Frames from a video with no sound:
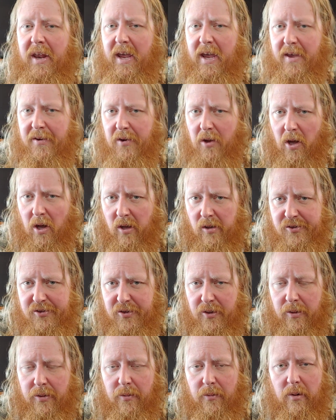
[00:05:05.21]
and
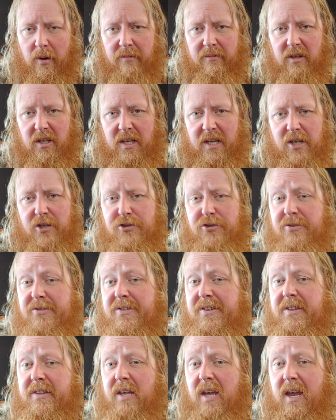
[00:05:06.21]
also the revelations
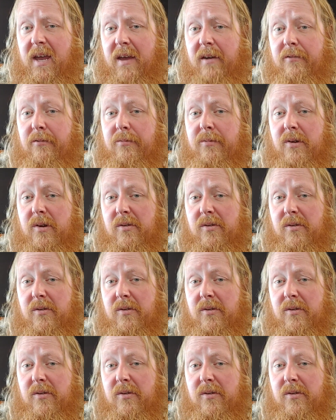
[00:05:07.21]
that they have